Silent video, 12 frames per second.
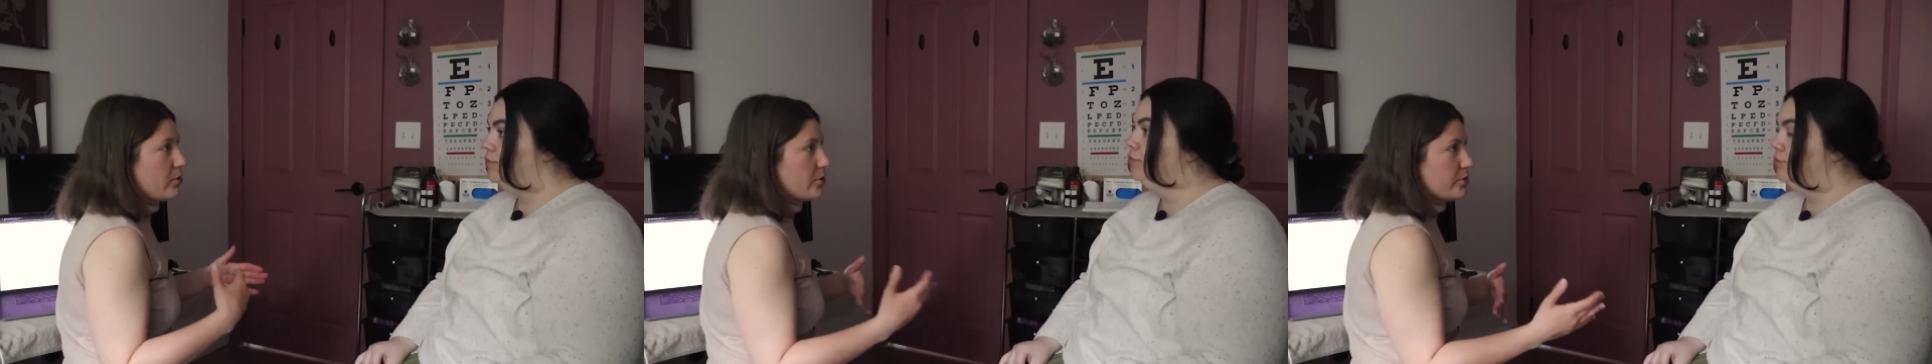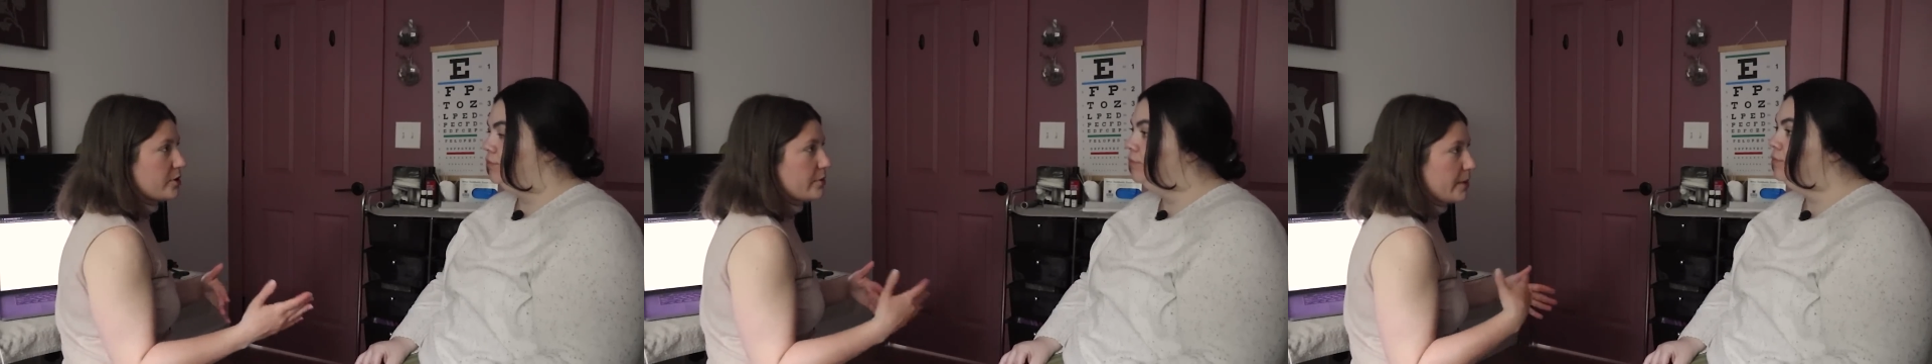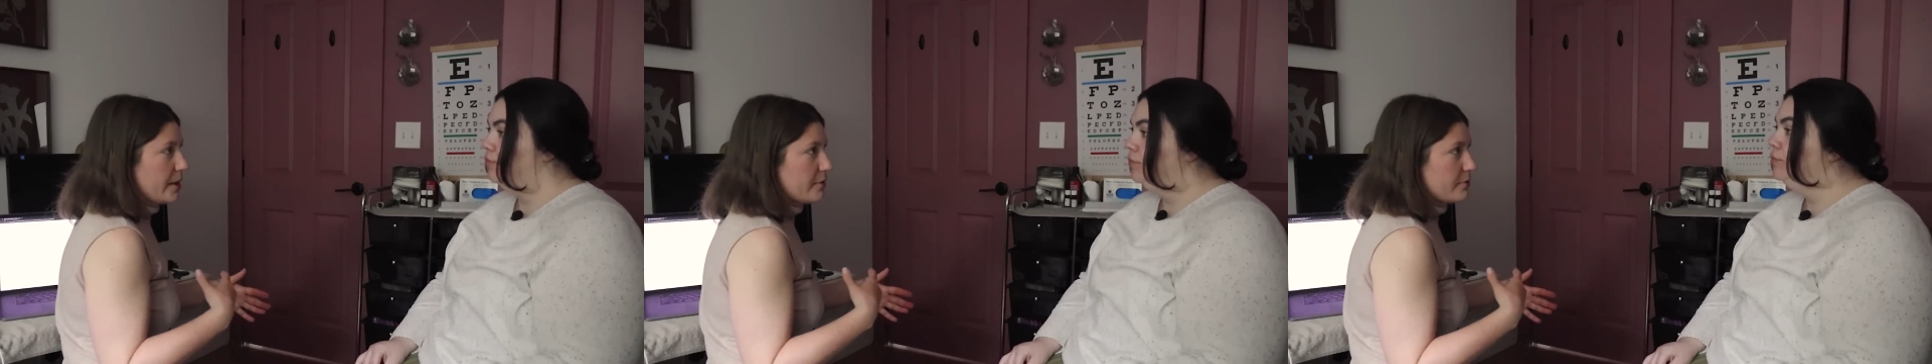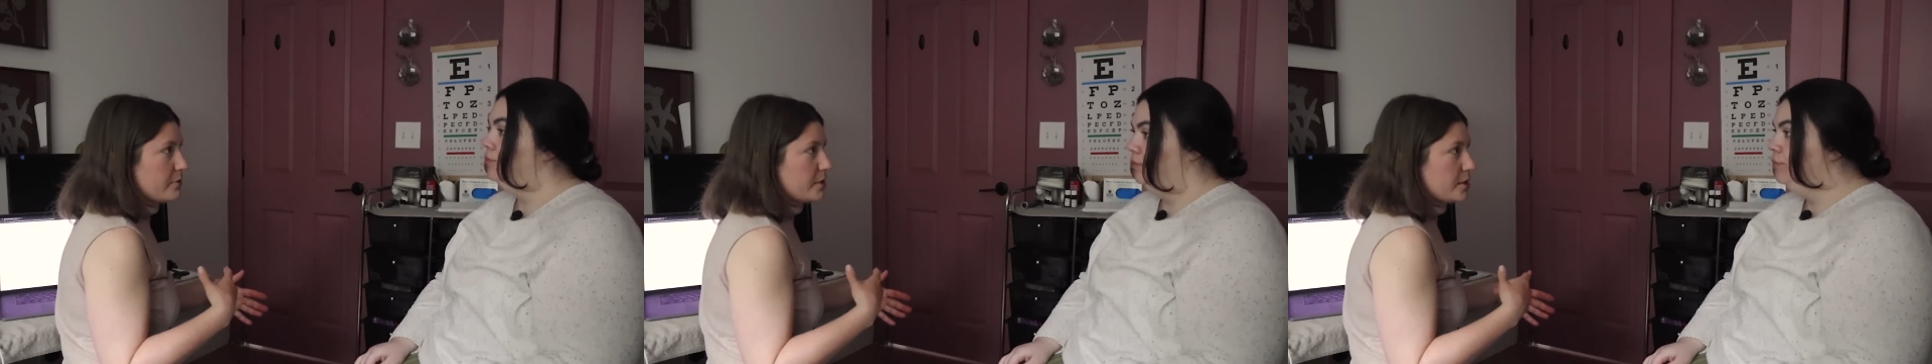close up
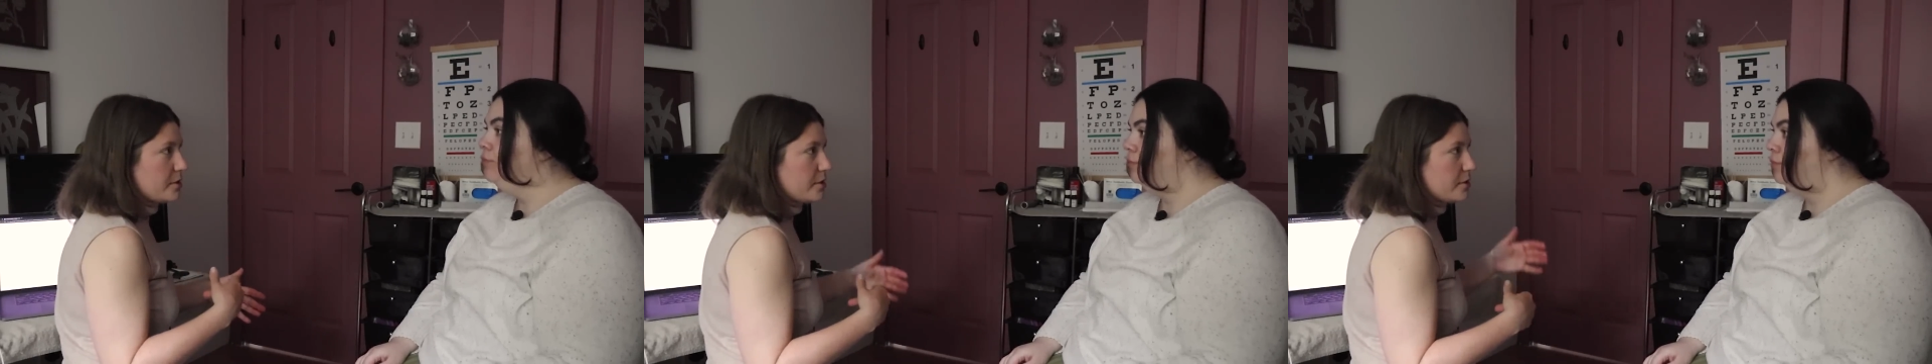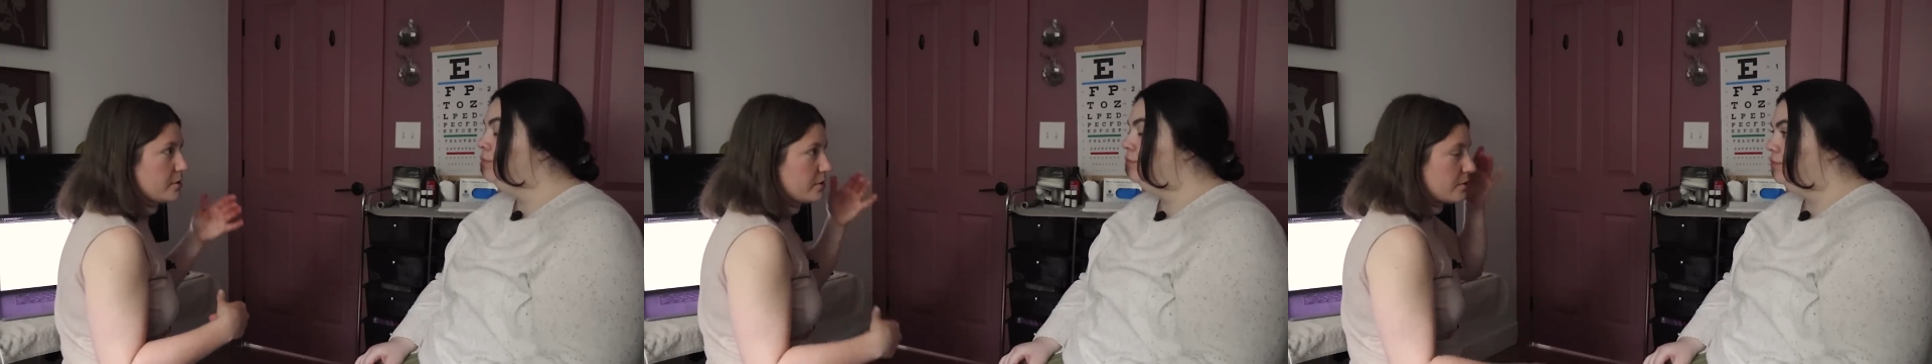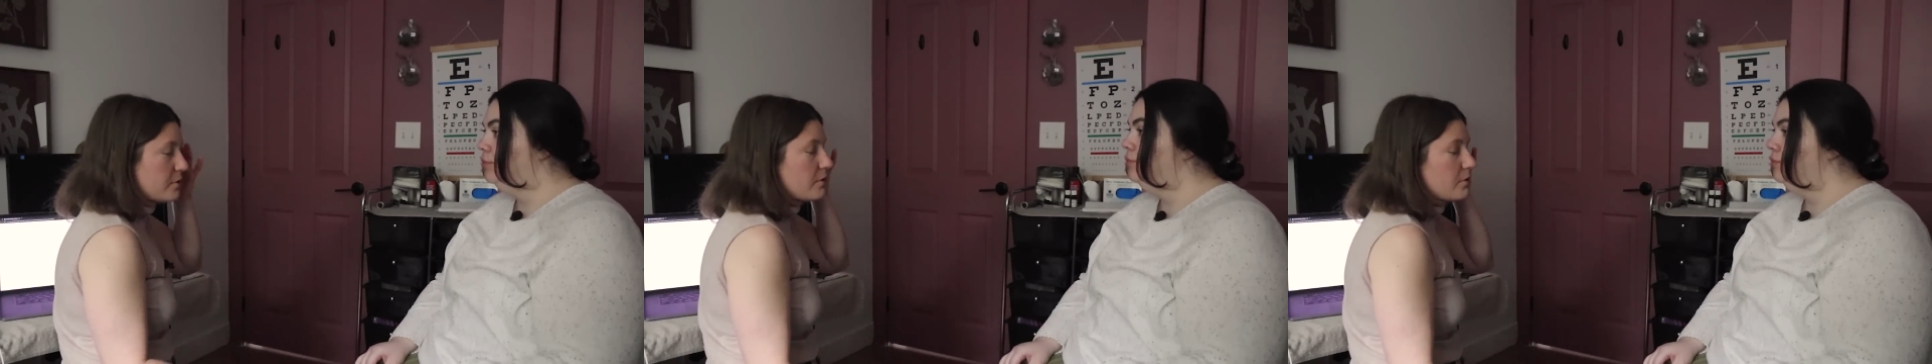and distance.